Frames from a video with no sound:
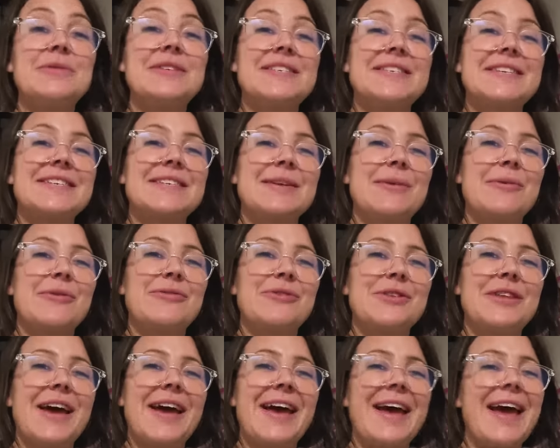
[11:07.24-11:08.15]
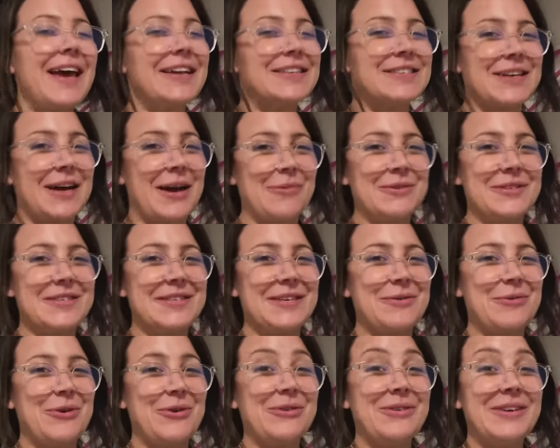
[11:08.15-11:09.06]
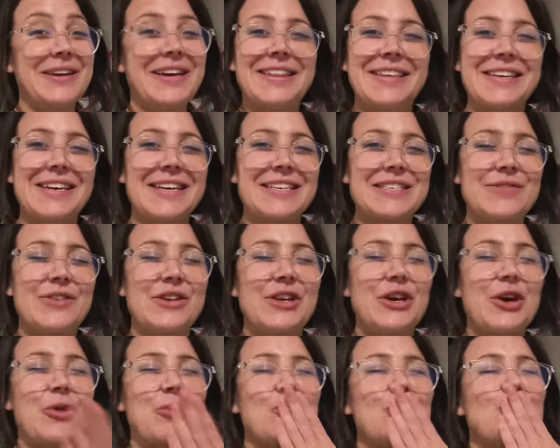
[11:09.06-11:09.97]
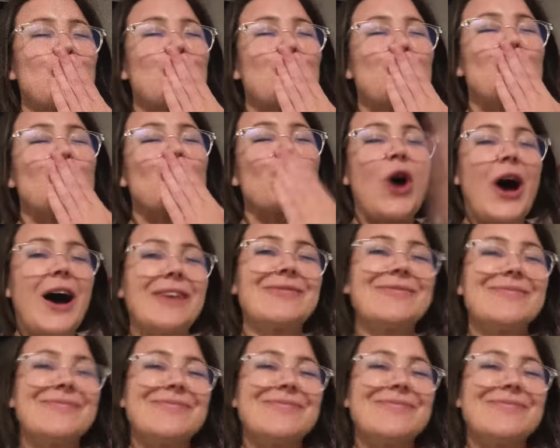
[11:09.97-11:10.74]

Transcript: to see some of you there, and I will see you all in the next video. Mwah.